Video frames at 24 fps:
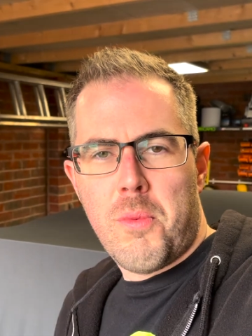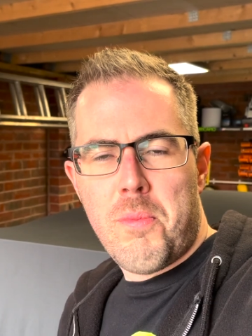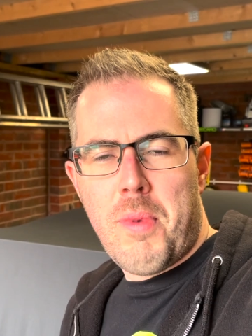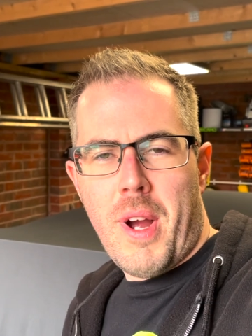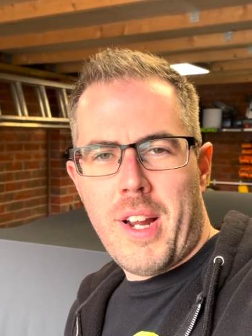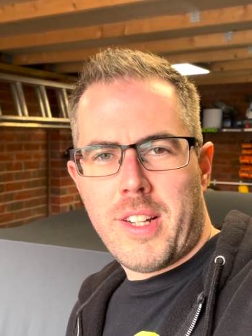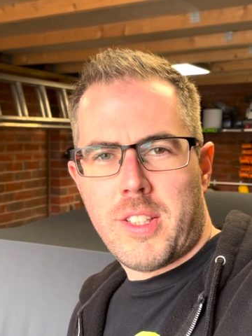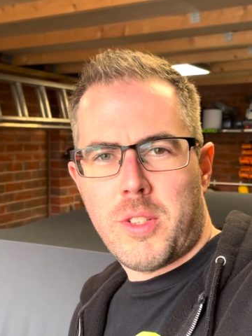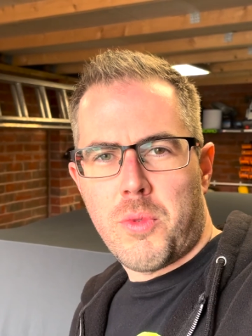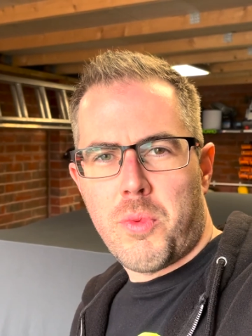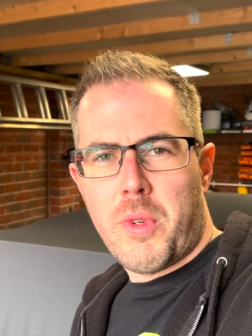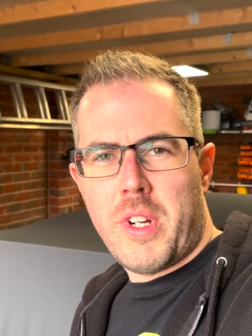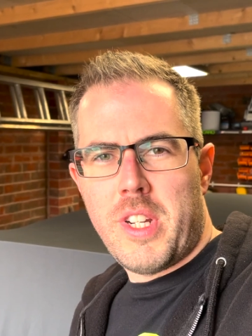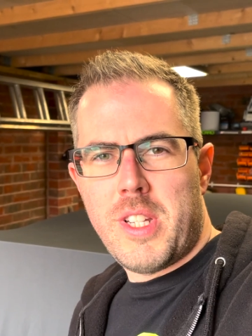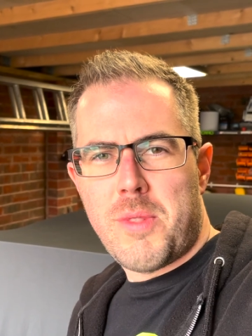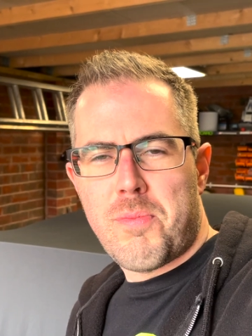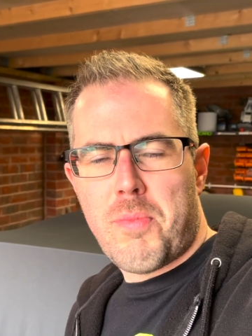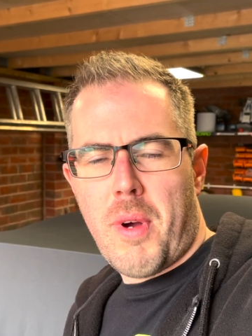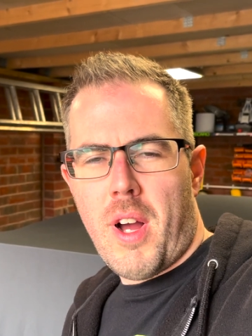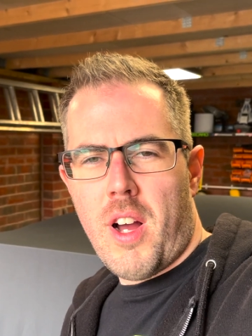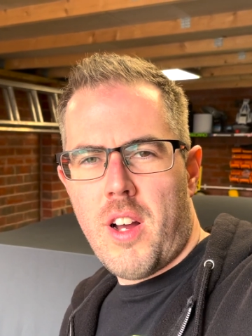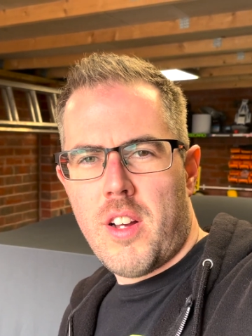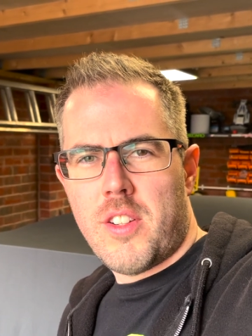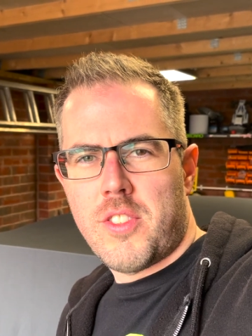back to what is
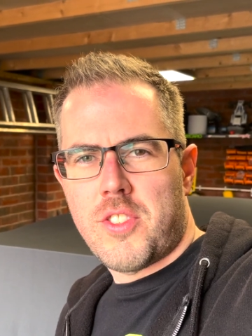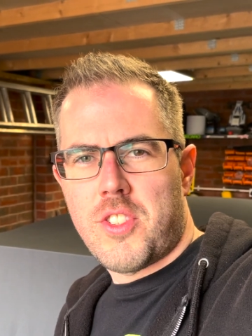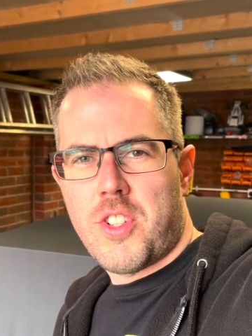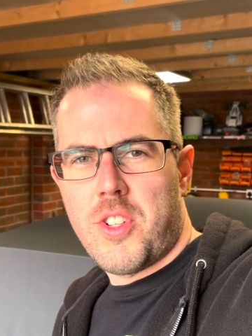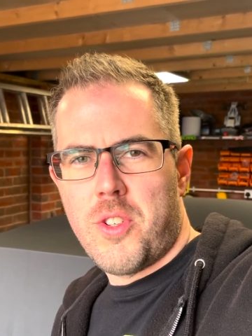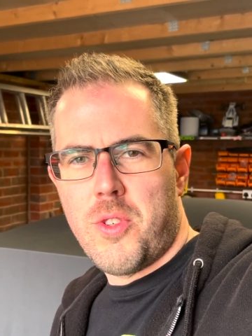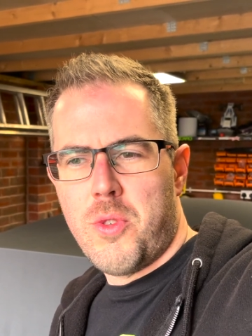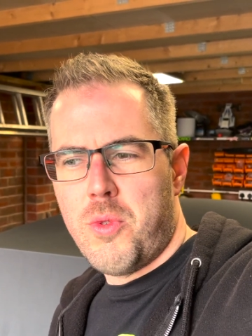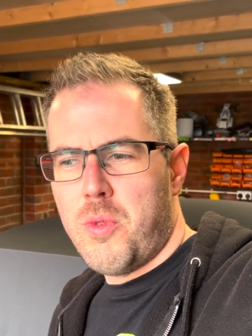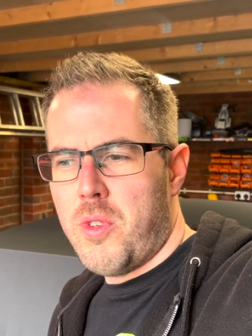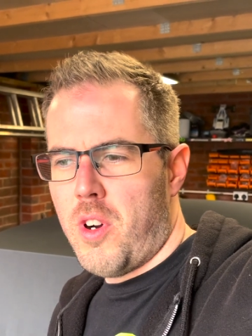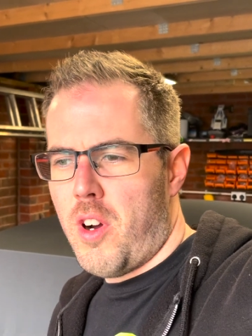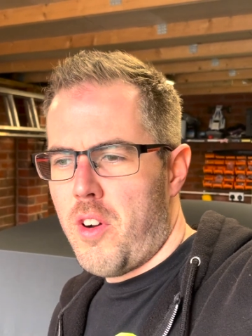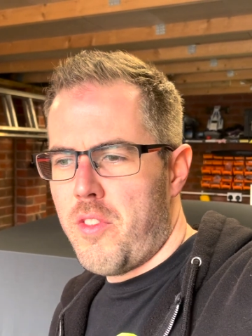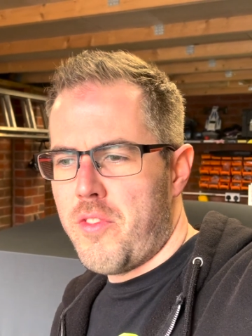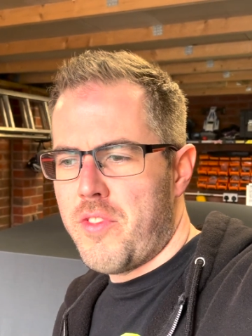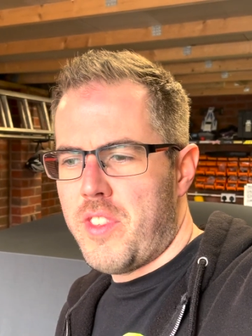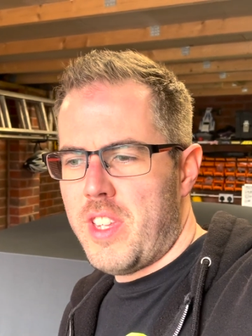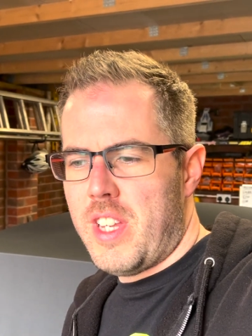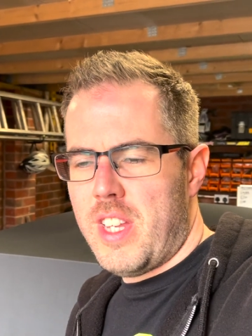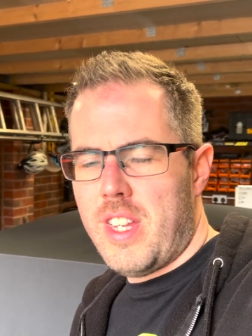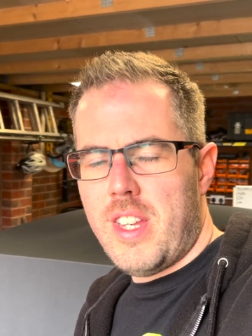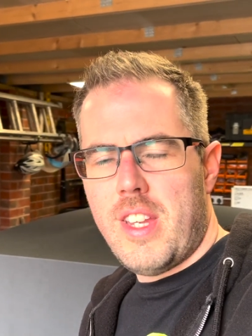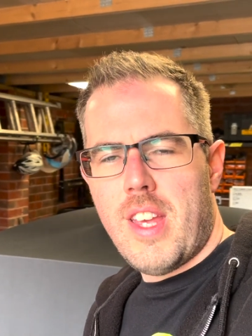part 2 of
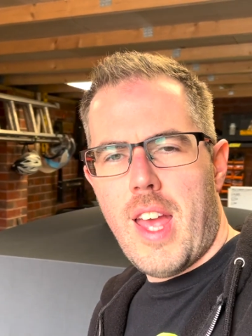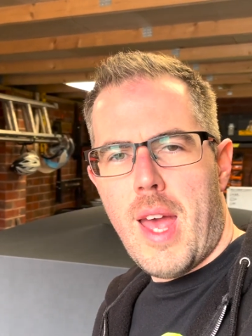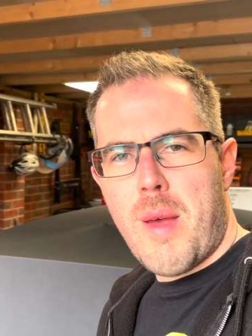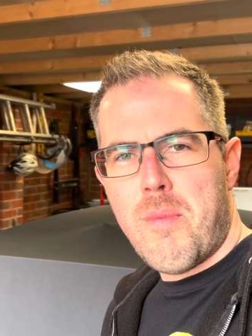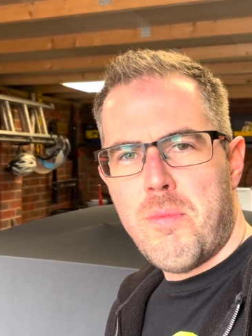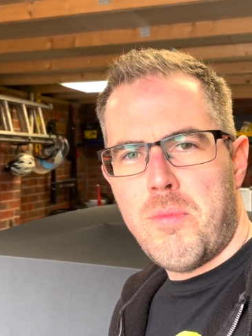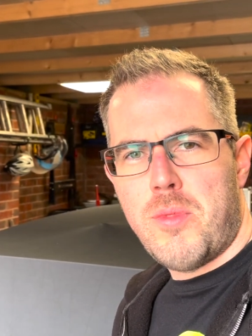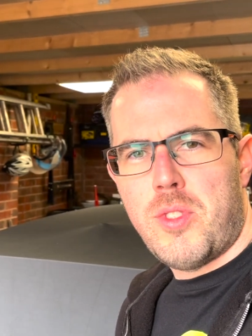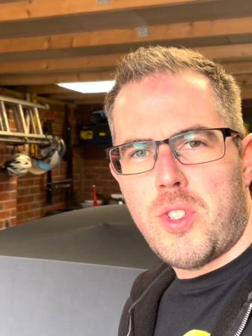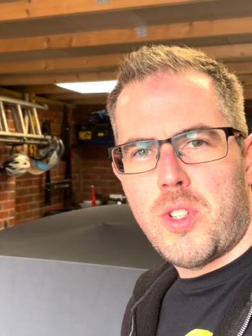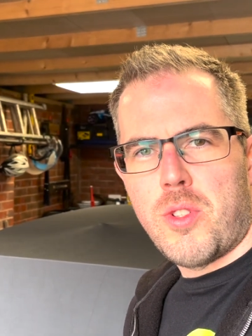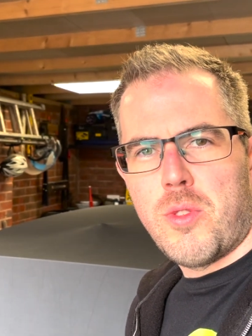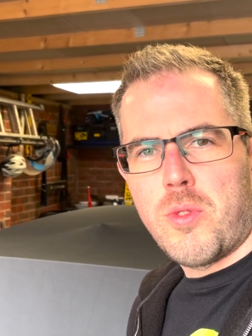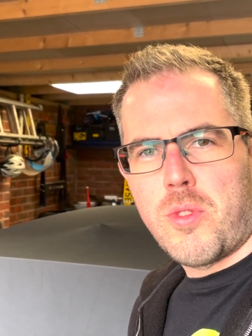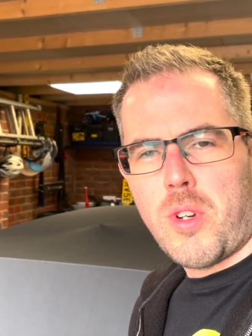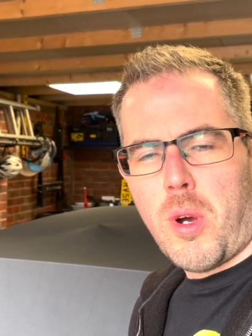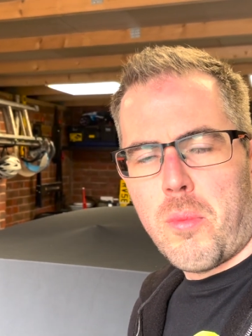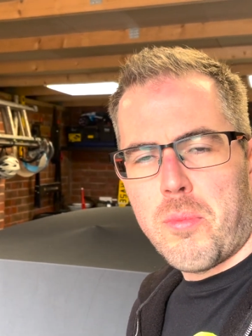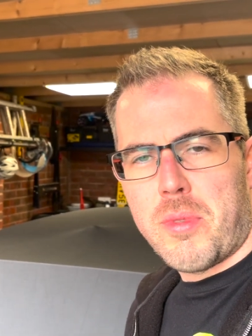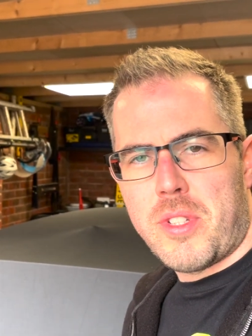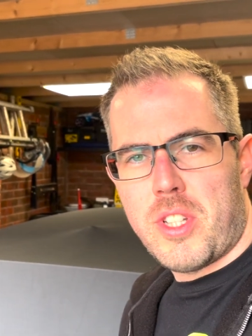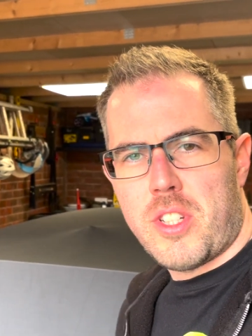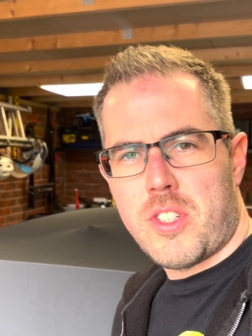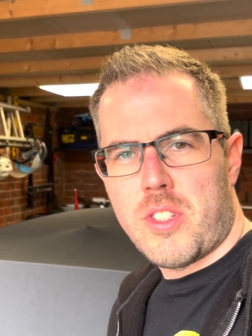the M2
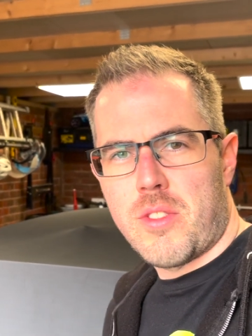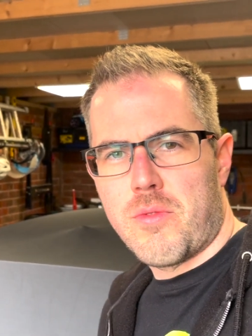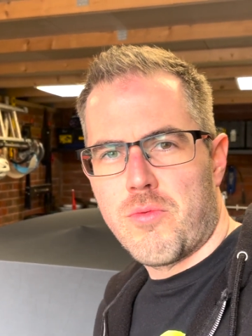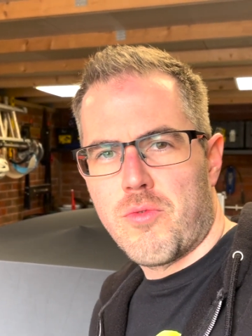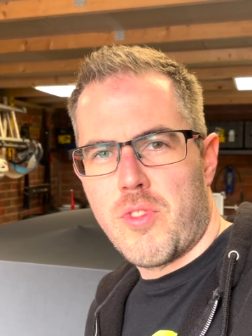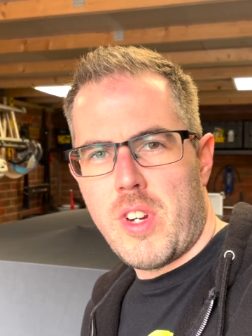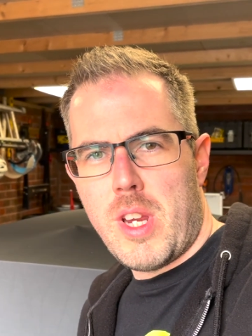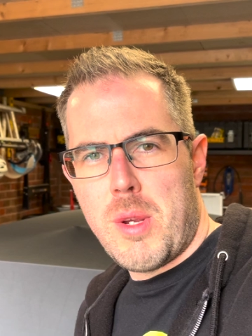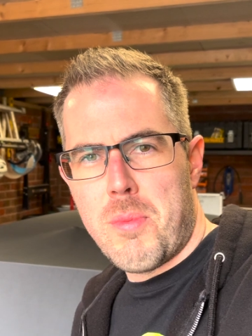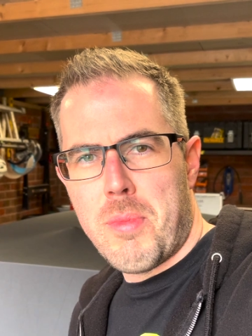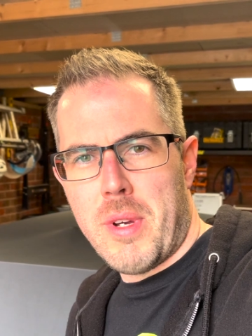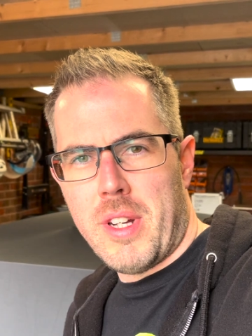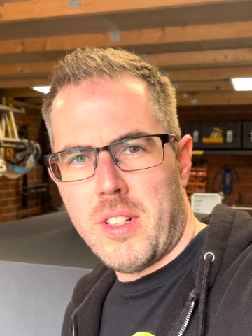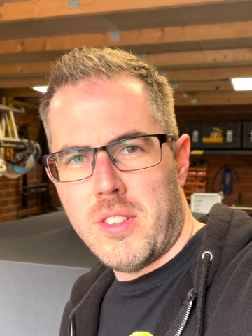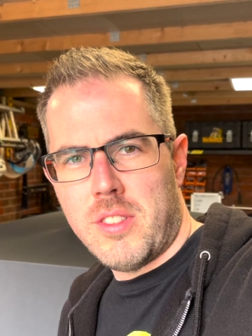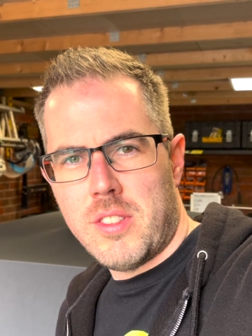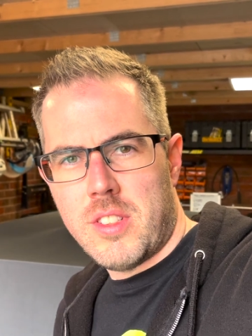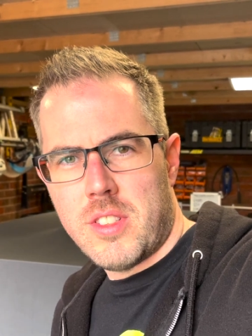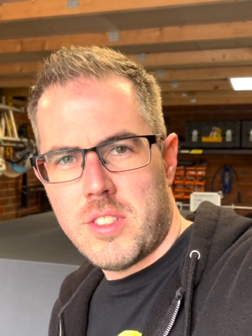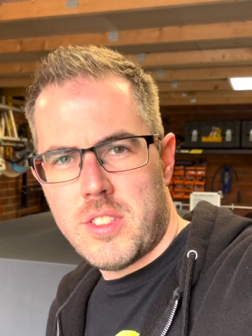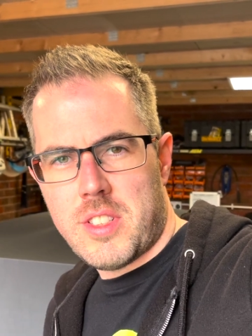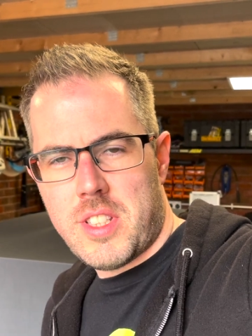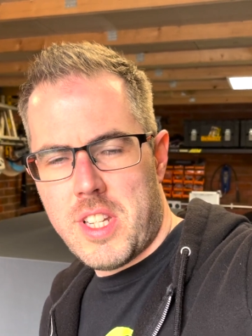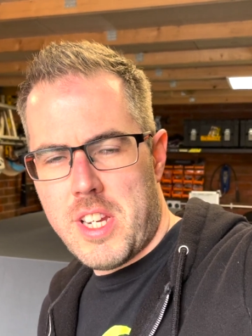competition rebuild
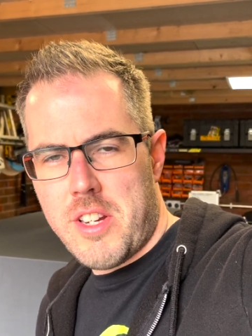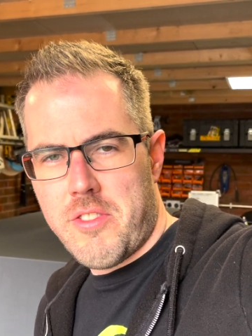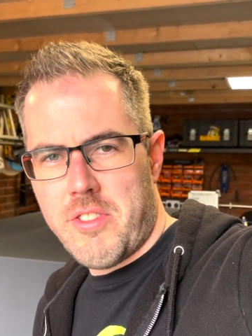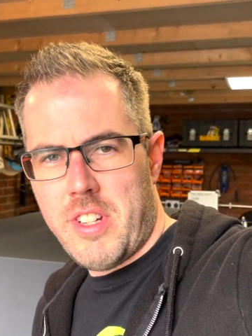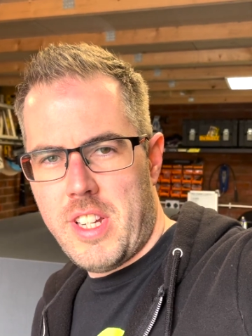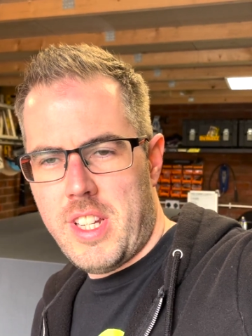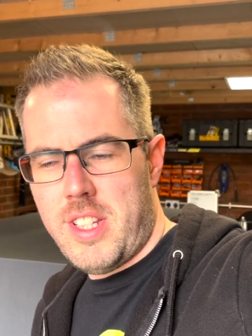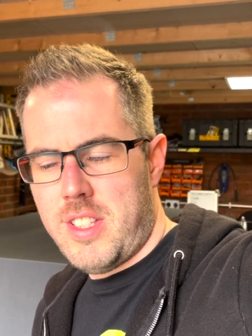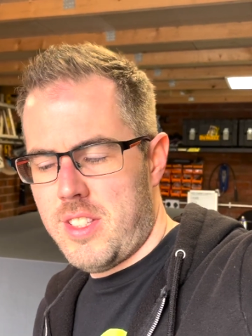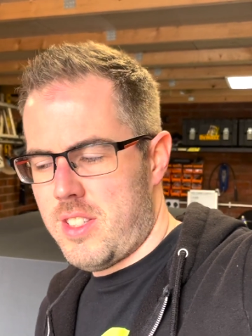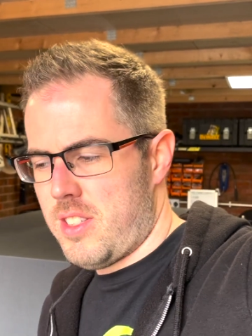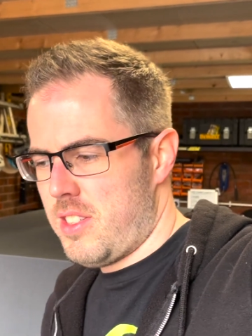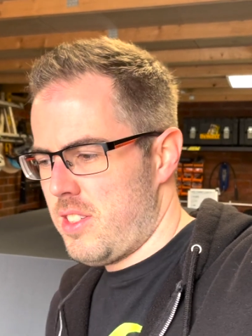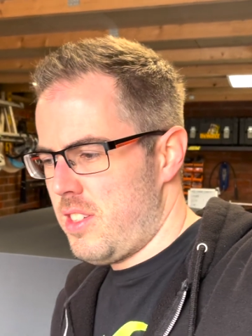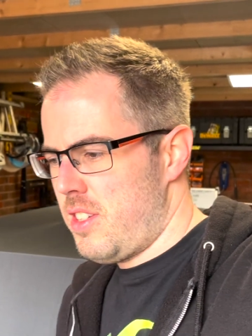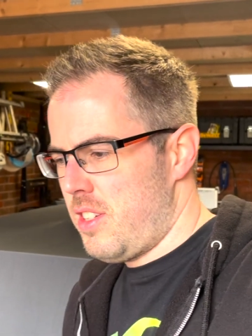series.